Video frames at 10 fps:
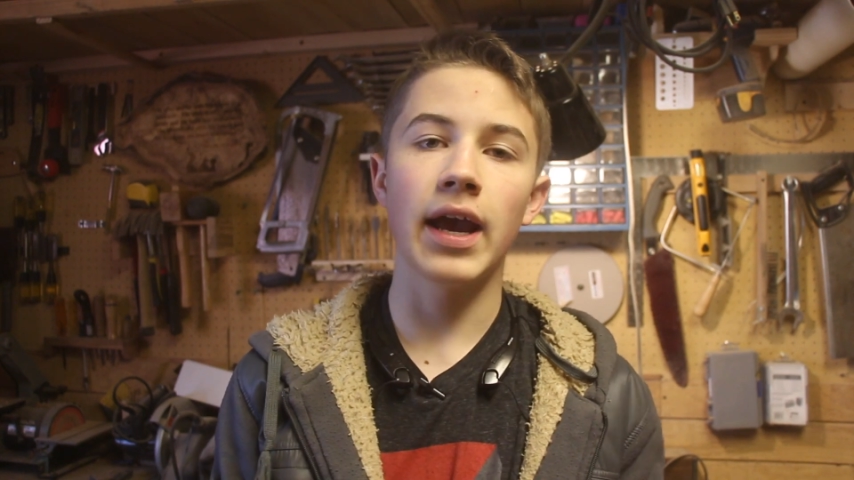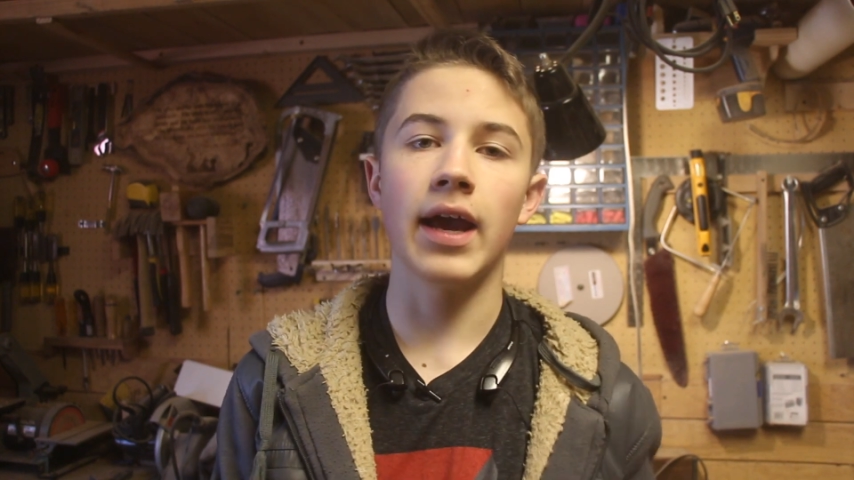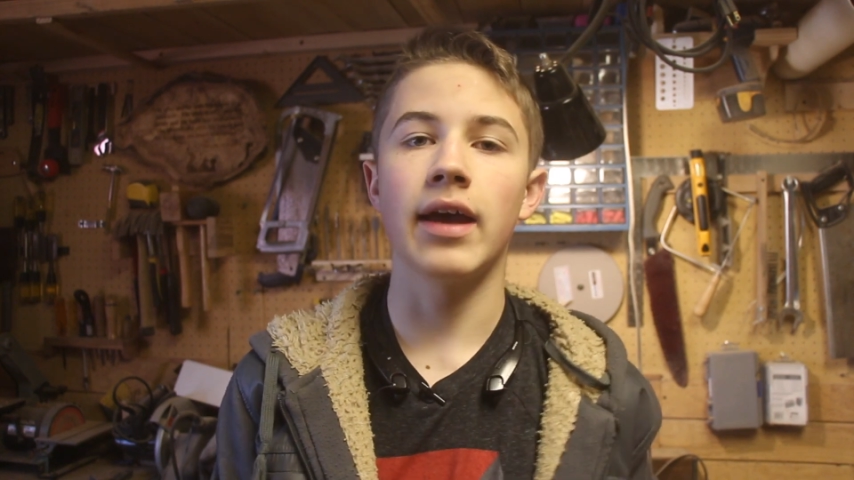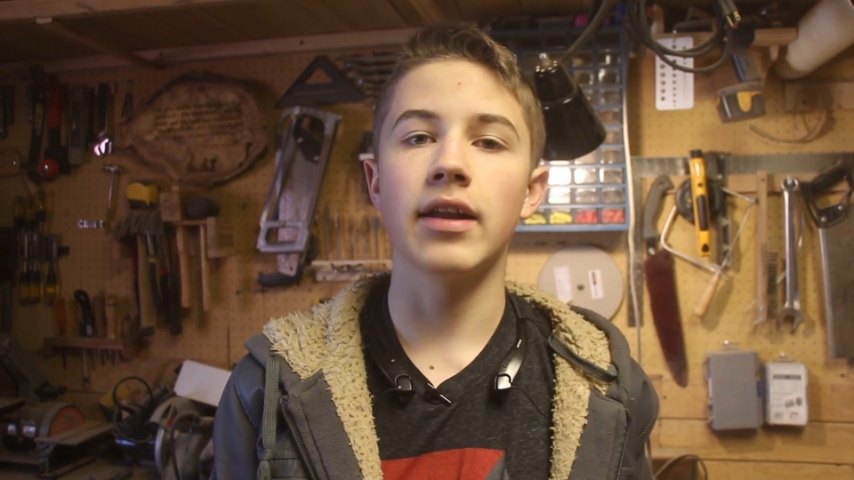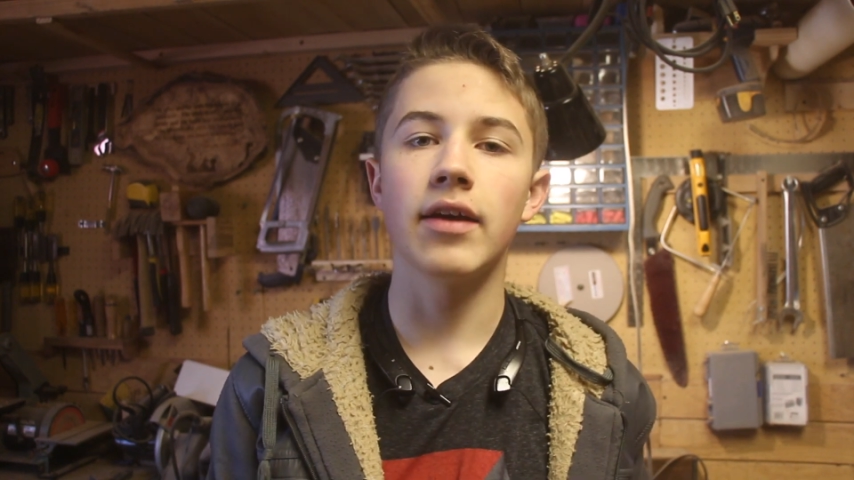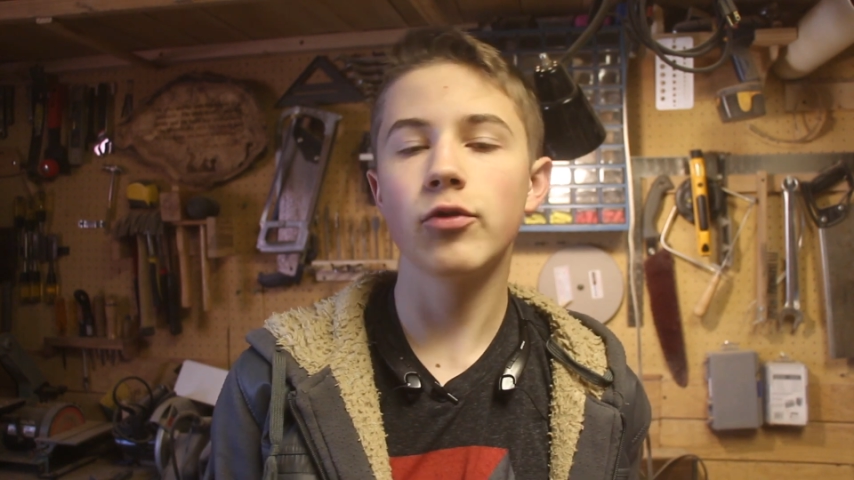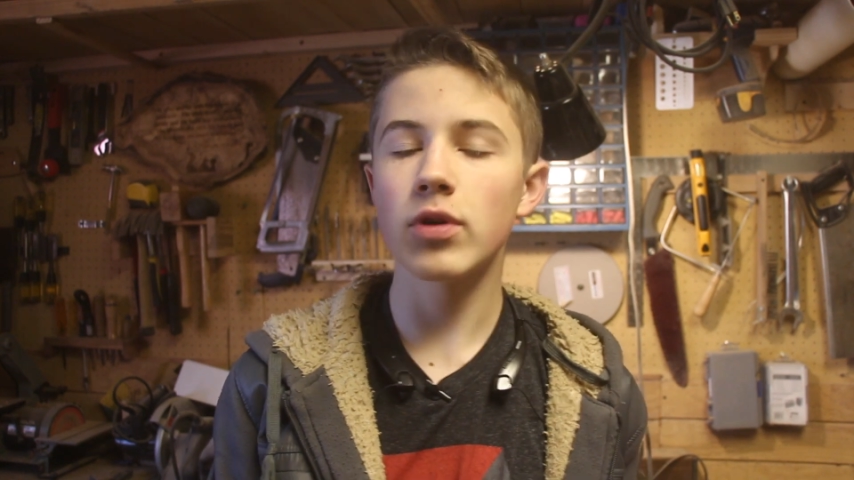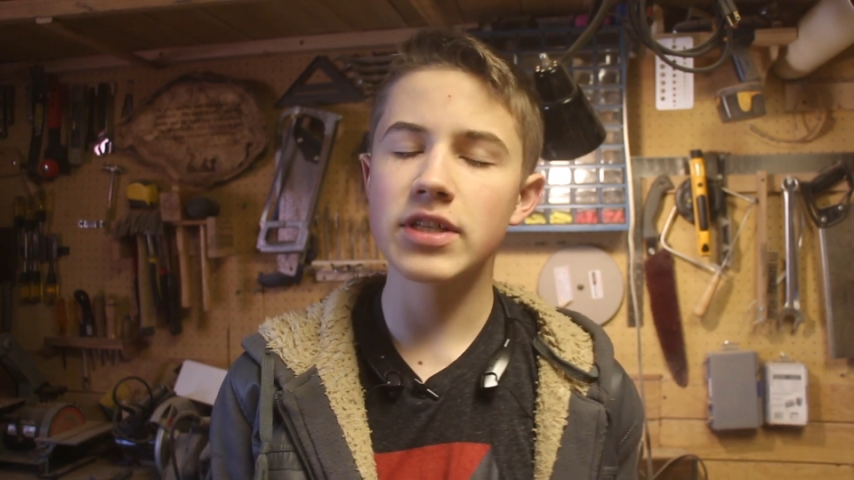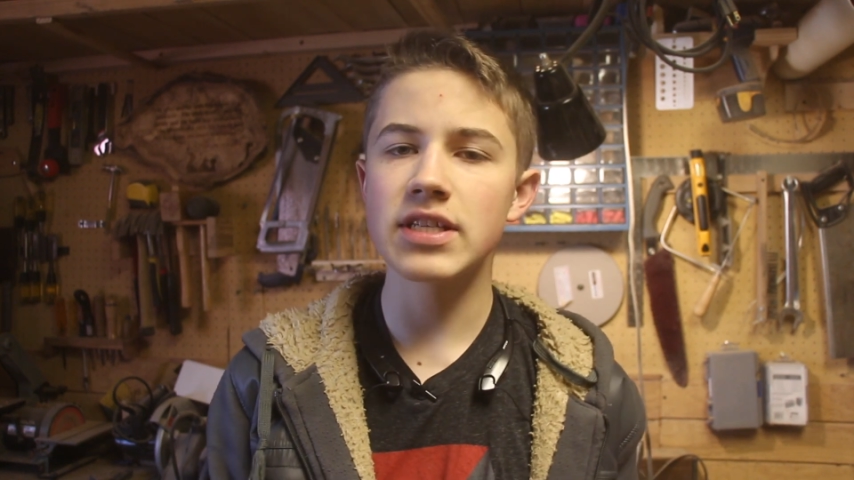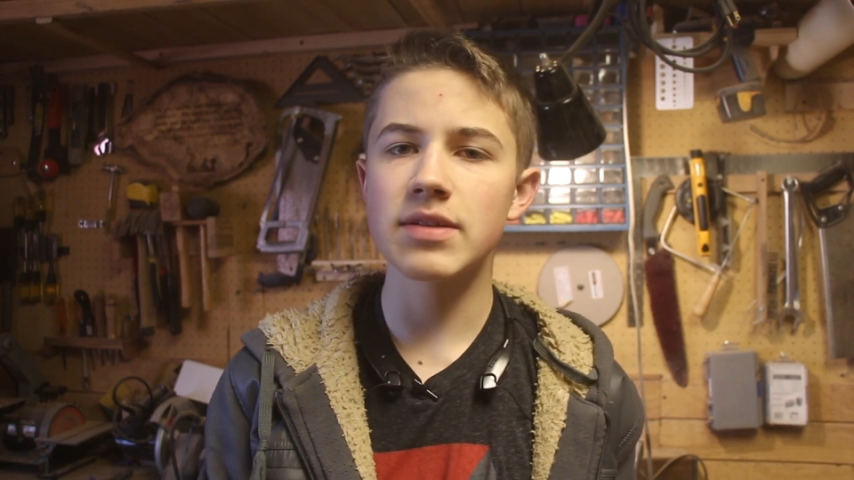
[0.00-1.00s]
And if you
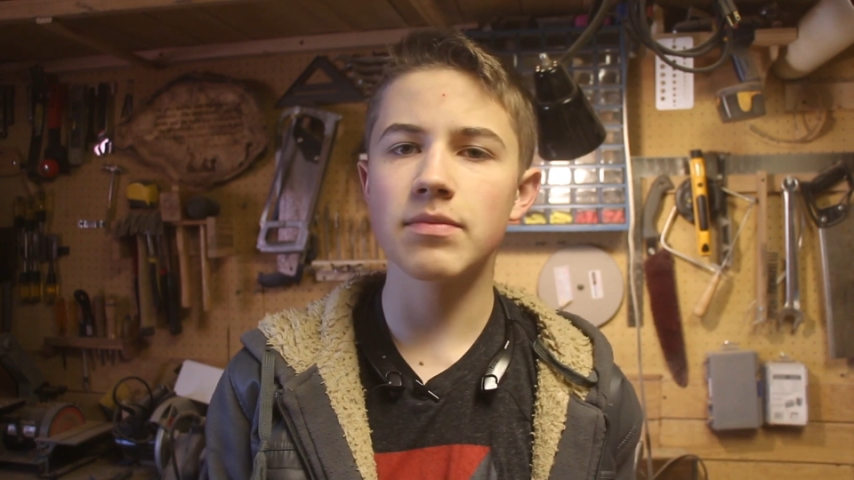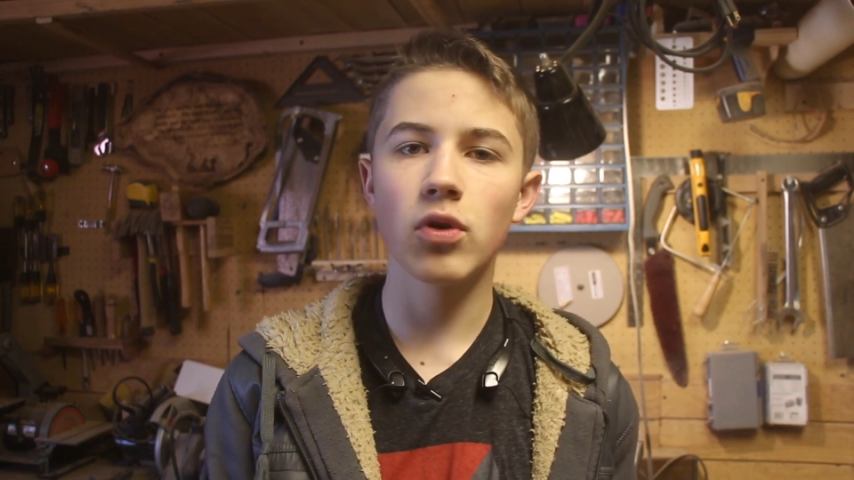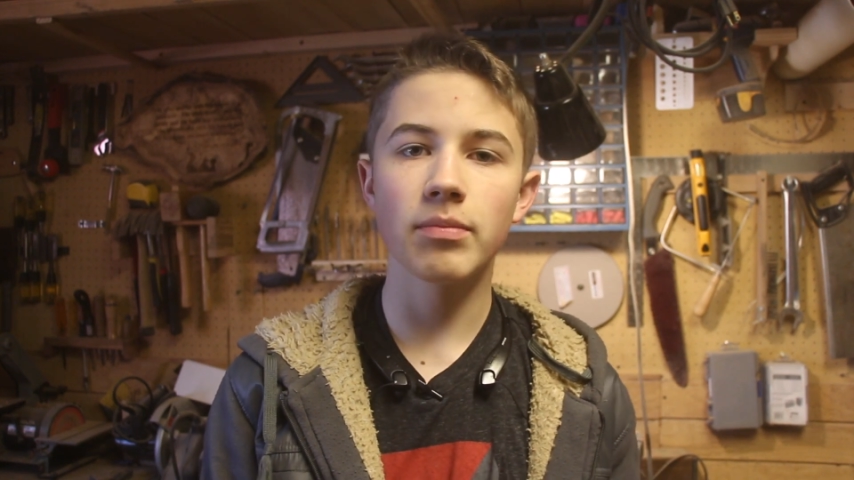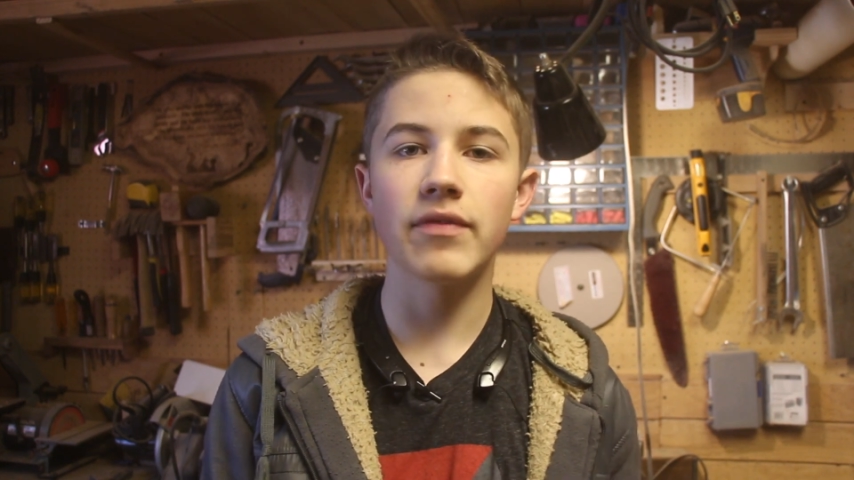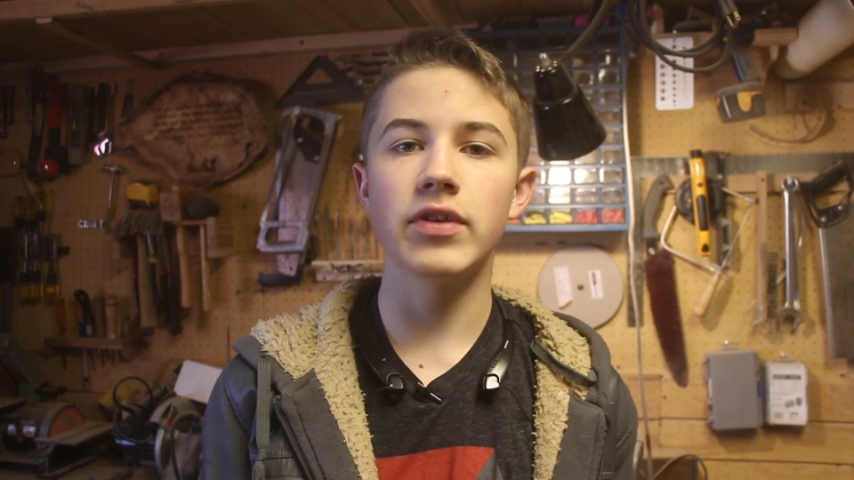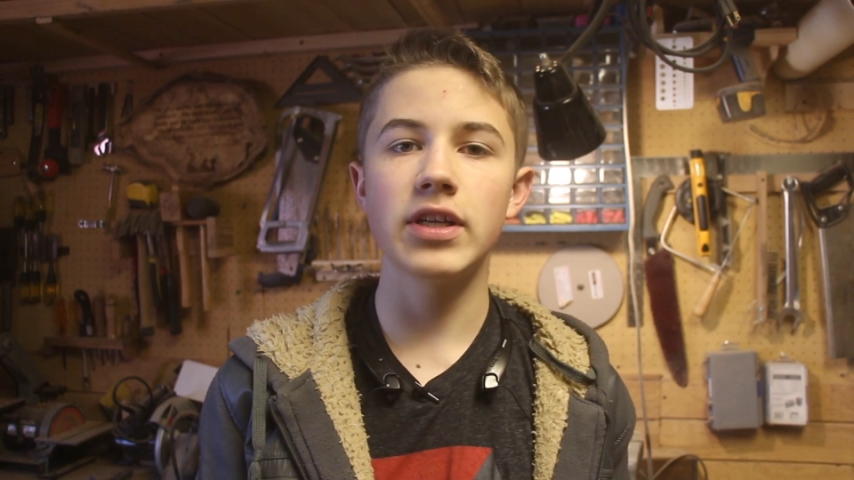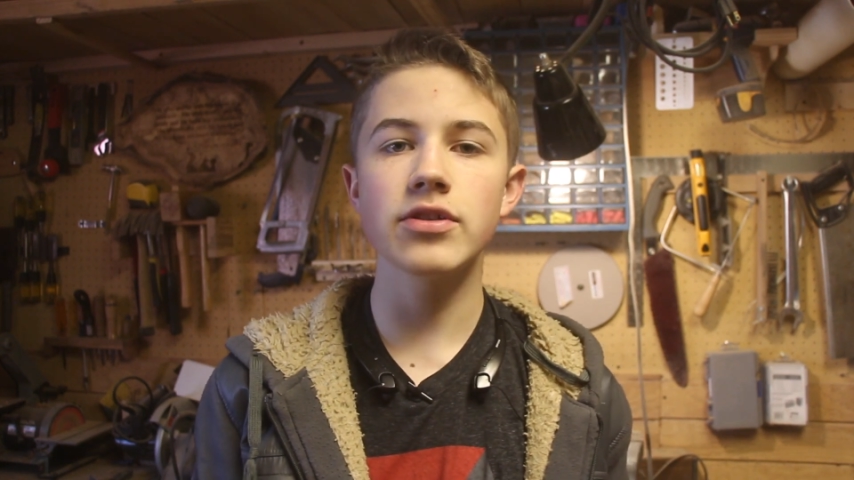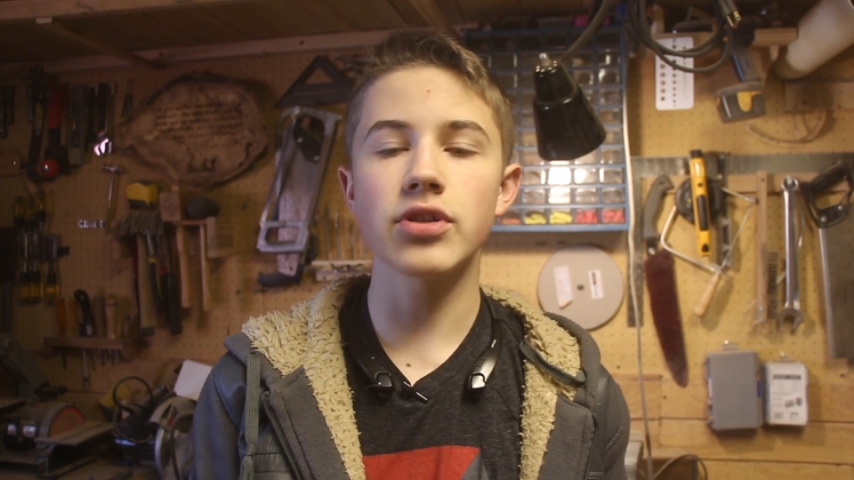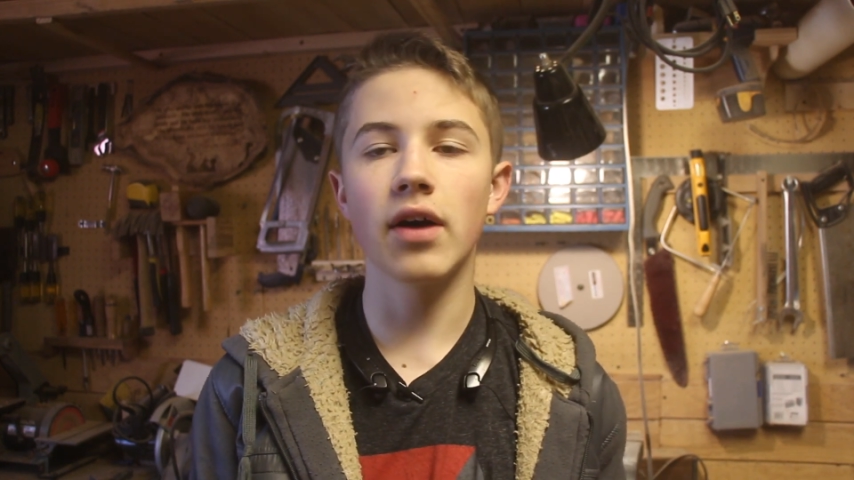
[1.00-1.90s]
want to see some more of my videos,